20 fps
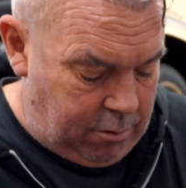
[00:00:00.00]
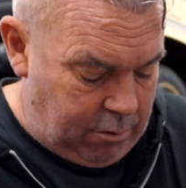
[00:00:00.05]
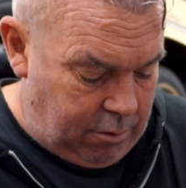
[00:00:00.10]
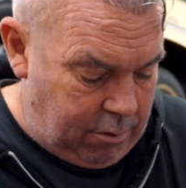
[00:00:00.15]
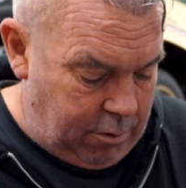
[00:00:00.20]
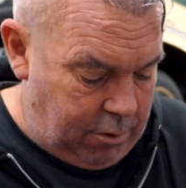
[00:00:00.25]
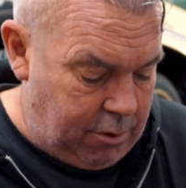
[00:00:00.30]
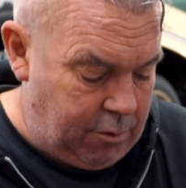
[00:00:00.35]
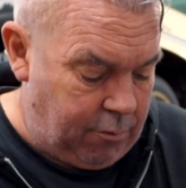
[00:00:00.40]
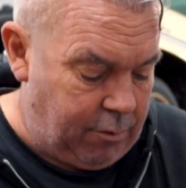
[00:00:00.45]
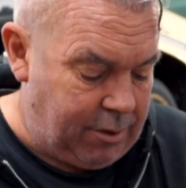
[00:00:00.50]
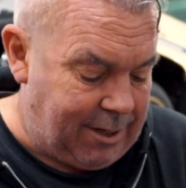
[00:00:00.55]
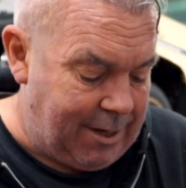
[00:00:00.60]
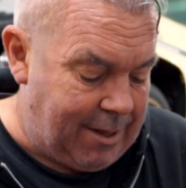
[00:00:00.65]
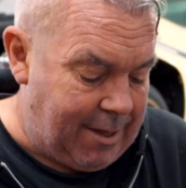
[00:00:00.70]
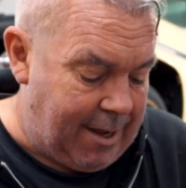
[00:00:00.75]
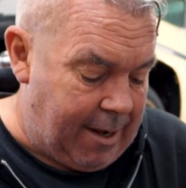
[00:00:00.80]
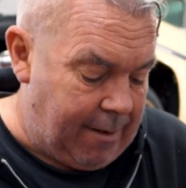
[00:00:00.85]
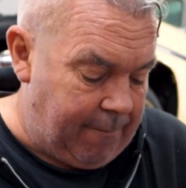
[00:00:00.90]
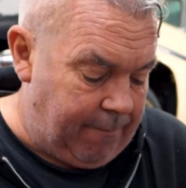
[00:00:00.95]
You'd always get
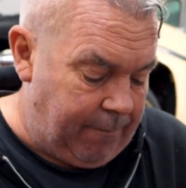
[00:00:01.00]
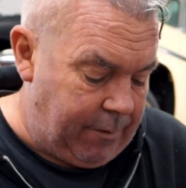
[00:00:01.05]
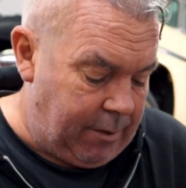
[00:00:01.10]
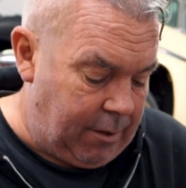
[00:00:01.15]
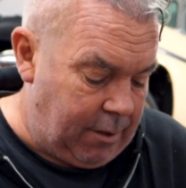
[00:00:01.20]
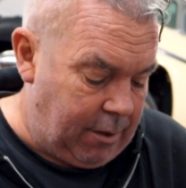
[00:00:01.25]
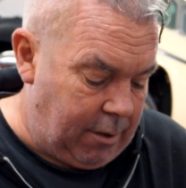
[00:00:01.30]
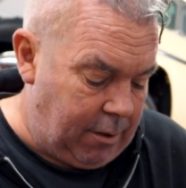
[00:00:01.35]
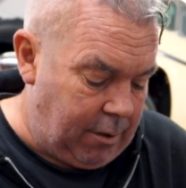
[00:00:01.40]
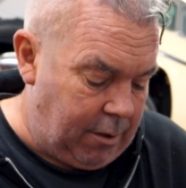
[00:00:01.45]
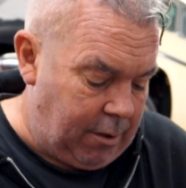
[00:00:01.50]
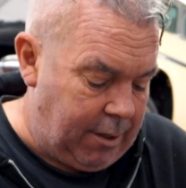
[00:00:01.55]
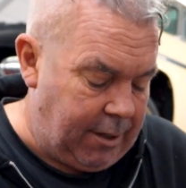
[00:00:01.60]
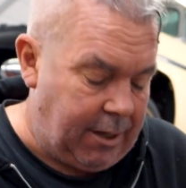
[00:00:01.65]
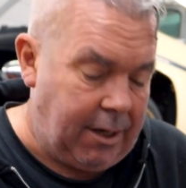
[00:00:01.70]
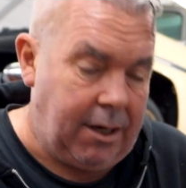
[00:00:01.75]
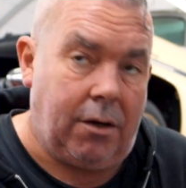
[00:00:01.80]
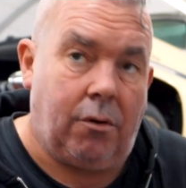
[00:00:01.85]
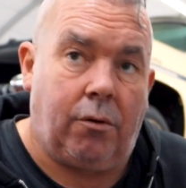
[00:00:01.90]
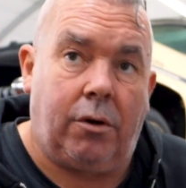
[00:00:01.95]
that
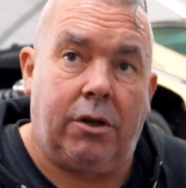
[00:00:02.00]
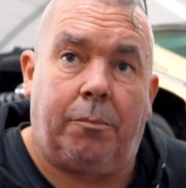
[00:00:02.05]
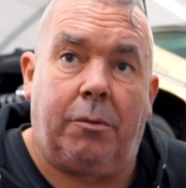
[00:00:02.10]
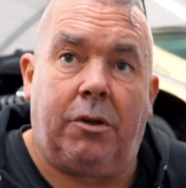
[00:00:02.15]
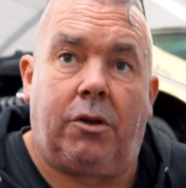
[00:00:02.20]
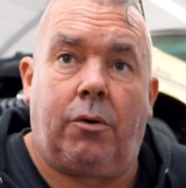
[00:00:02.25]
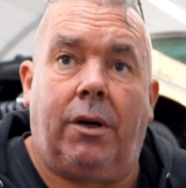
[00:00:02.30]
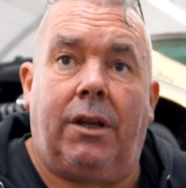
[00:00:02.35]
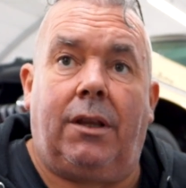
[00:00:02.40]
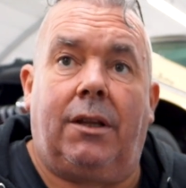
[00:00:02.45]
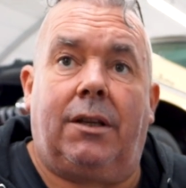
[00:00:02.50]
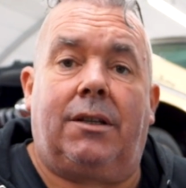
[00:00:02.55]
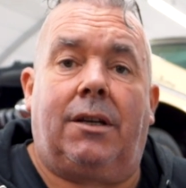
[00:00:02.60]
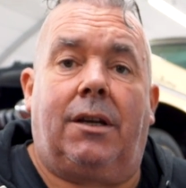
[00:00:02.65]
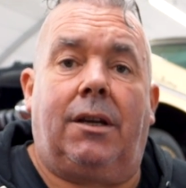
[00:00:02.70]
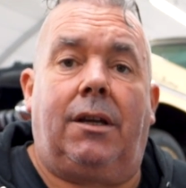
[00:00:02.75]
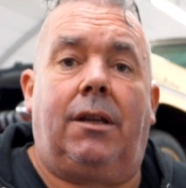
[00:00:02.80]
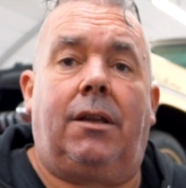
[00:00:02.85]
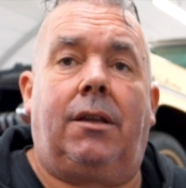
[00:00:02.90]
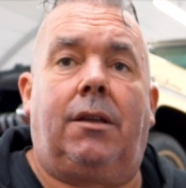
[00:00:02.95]
clicky noise between the
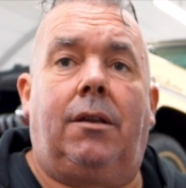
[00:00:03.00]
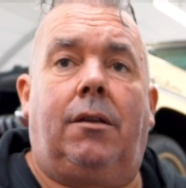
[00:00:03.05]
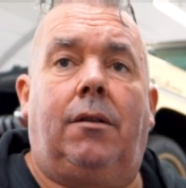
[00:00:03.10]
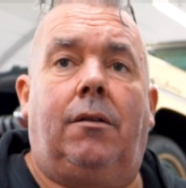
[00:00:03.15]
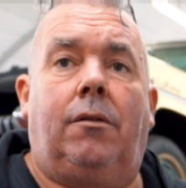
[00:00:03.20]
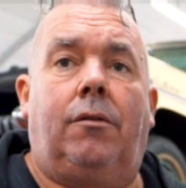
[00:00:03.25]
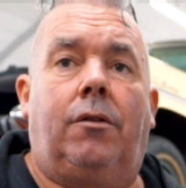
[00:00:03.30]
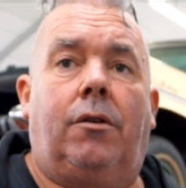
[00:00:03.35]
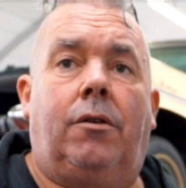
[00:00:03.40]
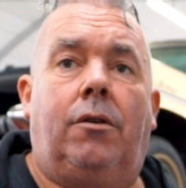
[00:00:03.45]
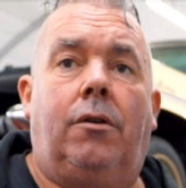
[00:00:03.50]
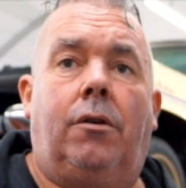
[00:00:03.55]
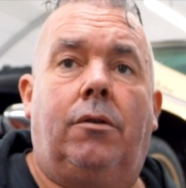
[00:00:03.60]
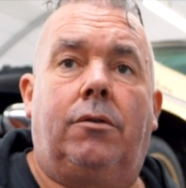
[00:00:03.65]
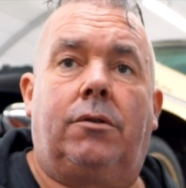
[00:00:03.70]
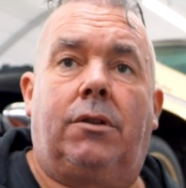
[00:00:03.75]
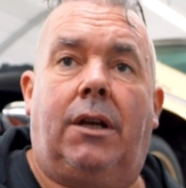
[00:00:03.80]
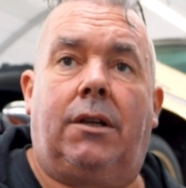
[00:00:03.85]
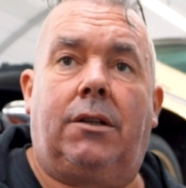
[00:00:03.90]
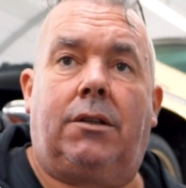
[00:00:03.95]
teeth on the
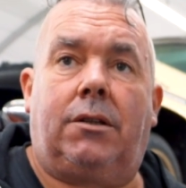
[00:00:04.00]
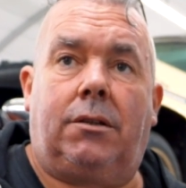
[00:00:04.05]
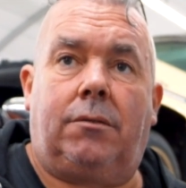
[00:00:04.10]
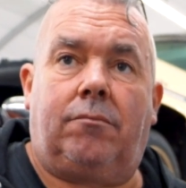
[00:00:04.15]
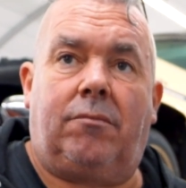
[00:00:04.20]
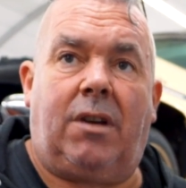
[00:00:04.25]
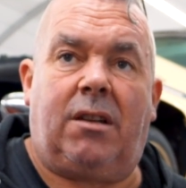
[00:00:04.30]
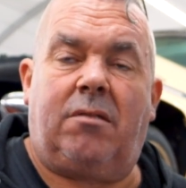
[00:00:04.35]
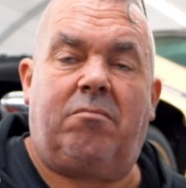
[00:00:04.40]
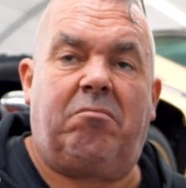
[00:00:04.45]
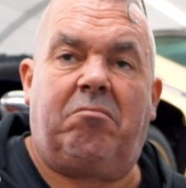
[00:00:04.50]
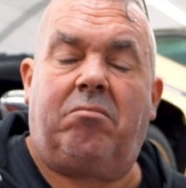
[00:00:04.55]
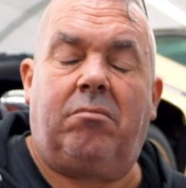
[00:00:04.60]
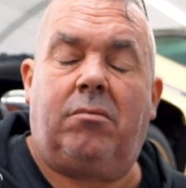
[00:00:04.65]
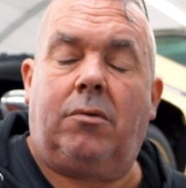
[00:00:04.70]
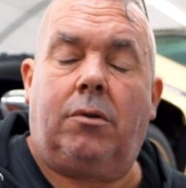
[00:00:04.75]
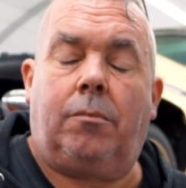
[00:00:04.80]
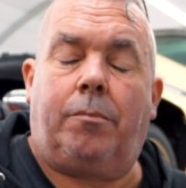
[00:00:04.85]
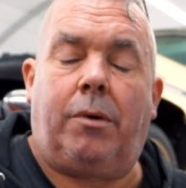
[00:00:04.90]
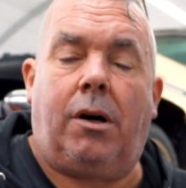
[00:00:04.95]
cogs. That's
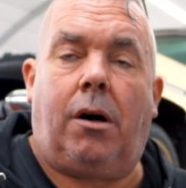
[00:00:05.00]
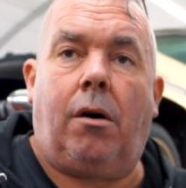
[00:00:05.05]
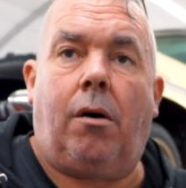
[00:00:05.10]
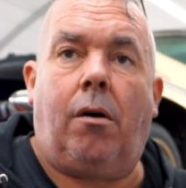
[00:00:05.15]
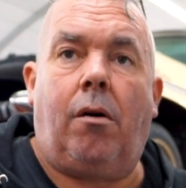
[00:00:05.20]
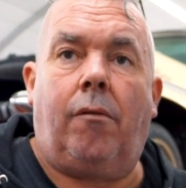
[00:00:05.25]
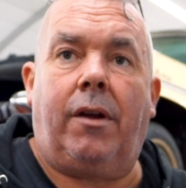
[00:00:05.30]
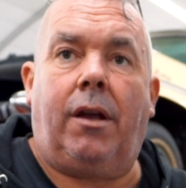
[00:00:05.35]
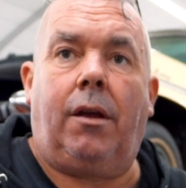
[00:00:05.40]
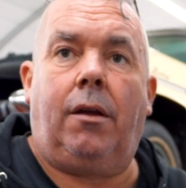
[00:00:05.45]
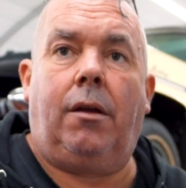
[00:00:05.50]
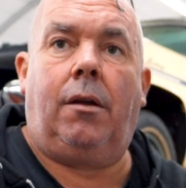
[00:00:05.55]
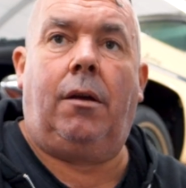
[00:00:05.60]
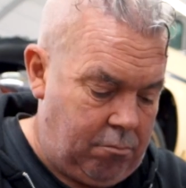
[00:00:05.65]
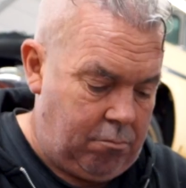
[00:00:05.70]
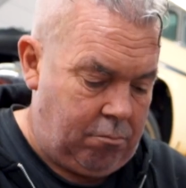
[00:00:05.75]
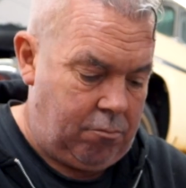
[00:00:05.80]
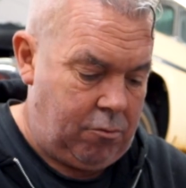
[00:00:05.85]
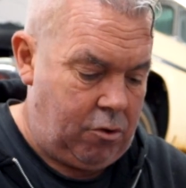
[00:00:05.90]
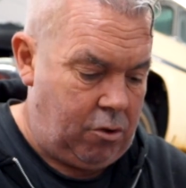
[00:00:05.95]
a part of it.
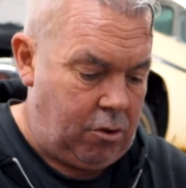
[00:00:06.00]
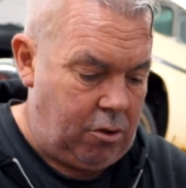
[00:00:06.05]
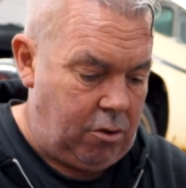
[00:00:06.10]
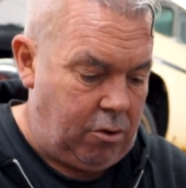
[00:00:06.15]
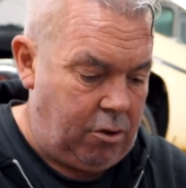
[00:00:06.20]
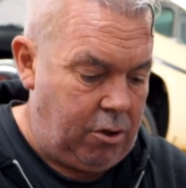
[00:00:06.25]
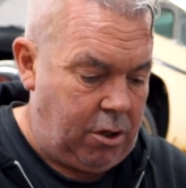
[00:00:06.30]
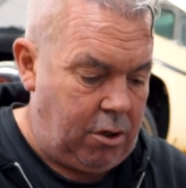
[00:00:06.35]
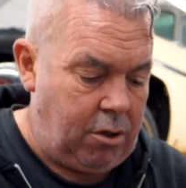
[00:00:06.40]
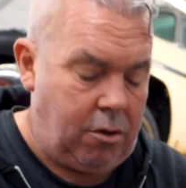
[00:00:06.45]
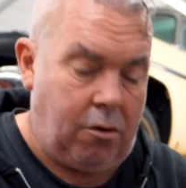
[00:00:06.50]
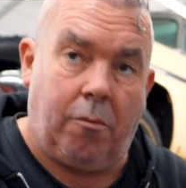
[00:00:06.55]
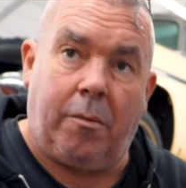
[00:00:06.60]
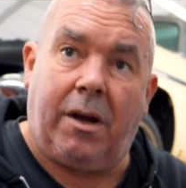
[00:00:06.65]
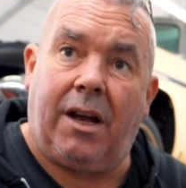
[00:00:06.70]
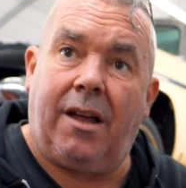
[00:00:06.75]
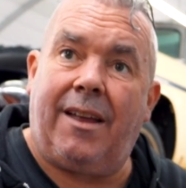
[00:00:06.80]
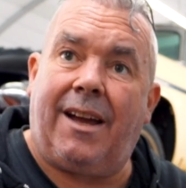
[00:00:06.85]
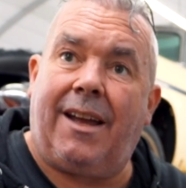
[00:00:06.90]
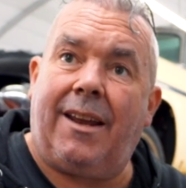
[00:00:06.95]
Not a lot you can do
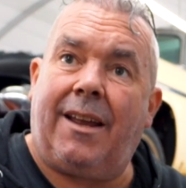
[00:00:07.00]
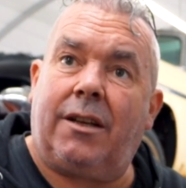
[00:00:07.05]
about that.